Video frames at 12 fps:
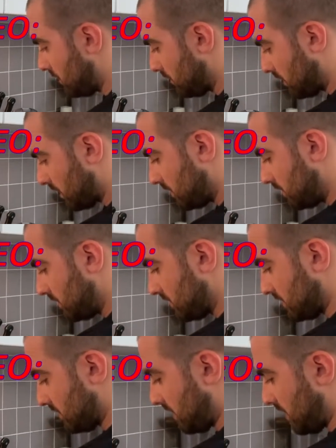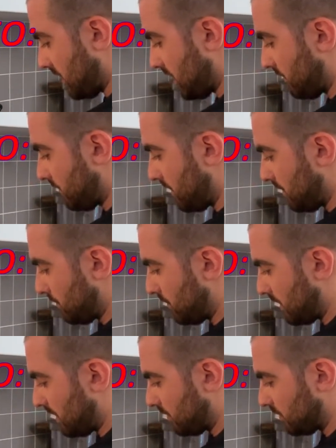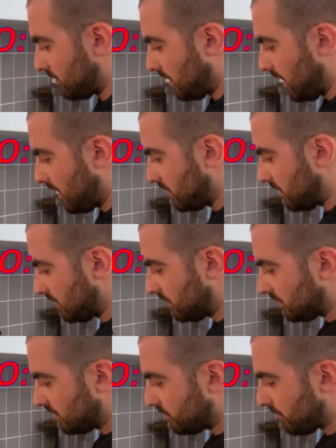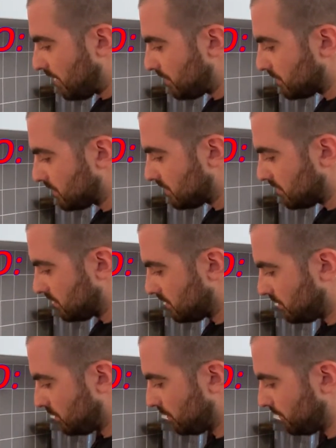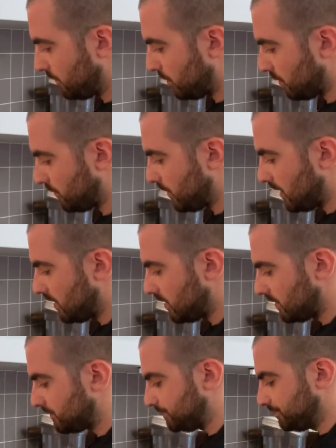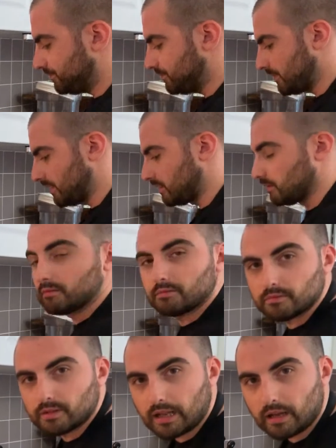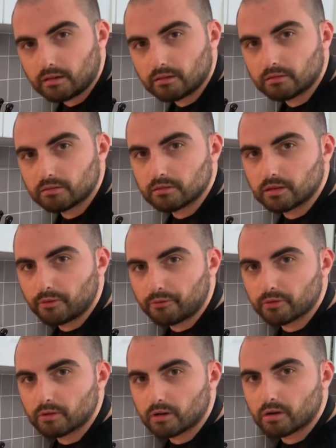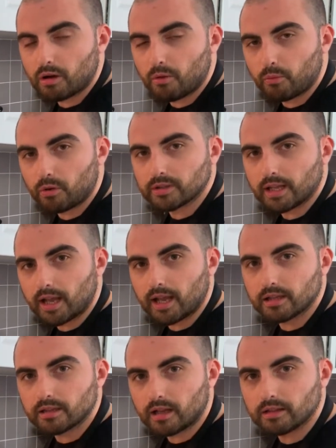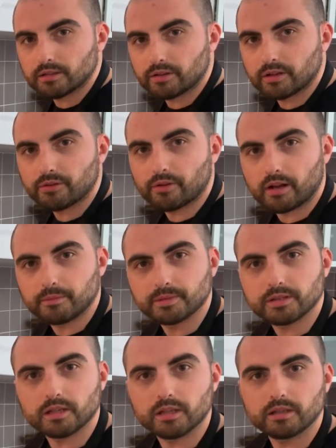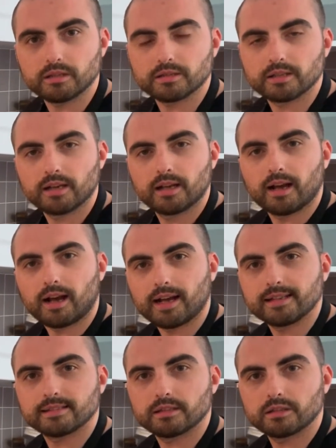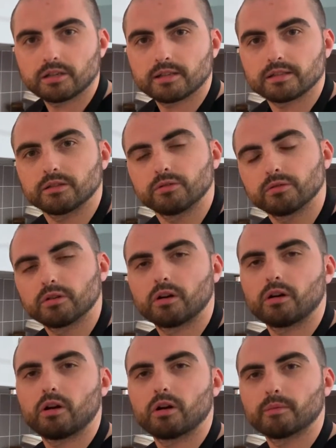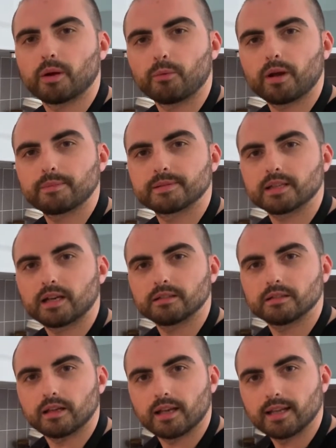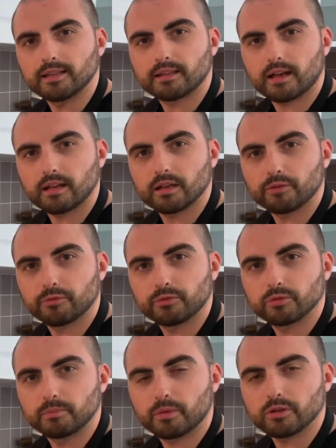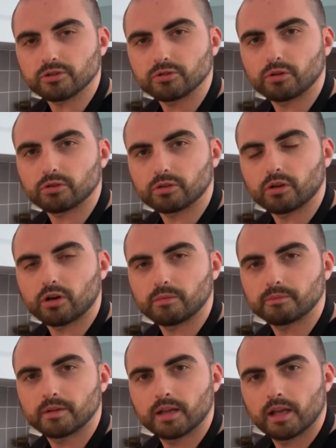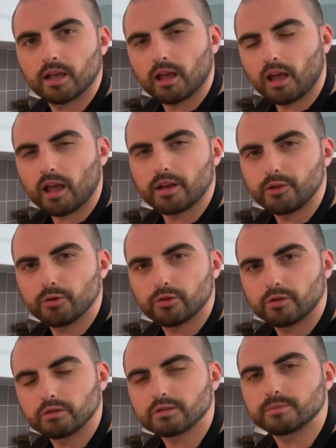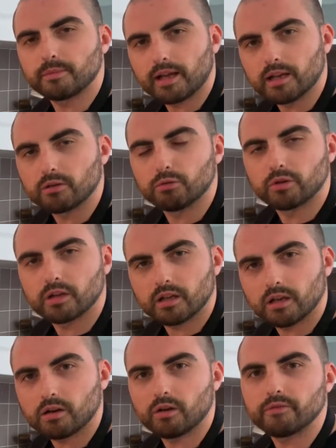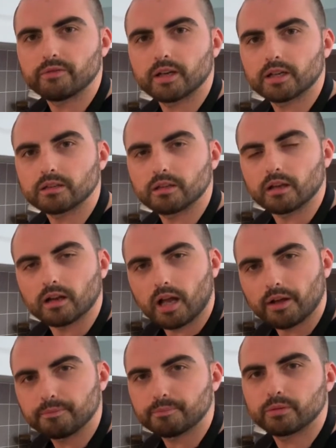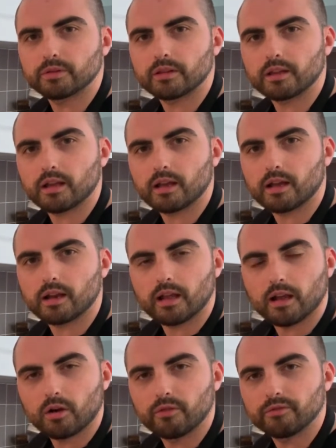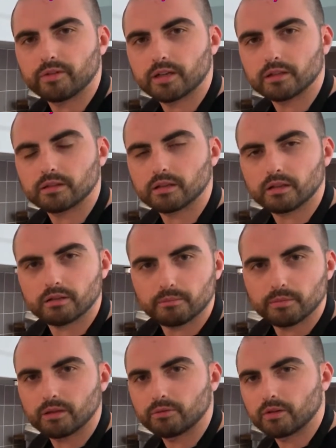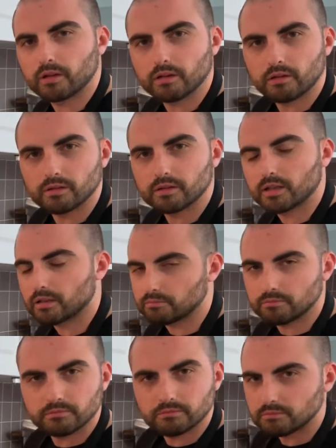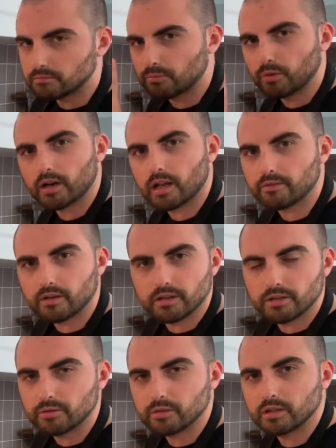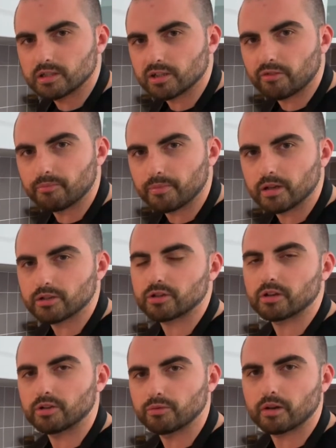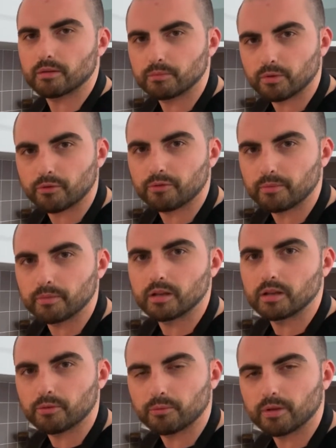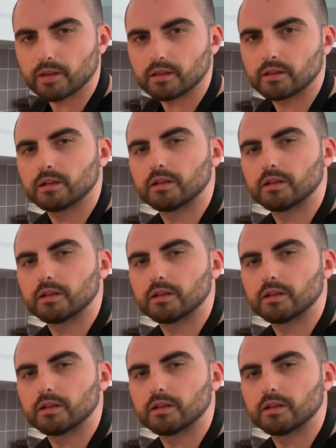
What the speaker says: Look at this. I have about 800 grams of pork belly. Now, if you don't know what 800 grams is, I suggest you go on my website, italianfoodboss.com, and you use my cooking converter. I've put there a converter between all the whatever units of measure you are more familiar with.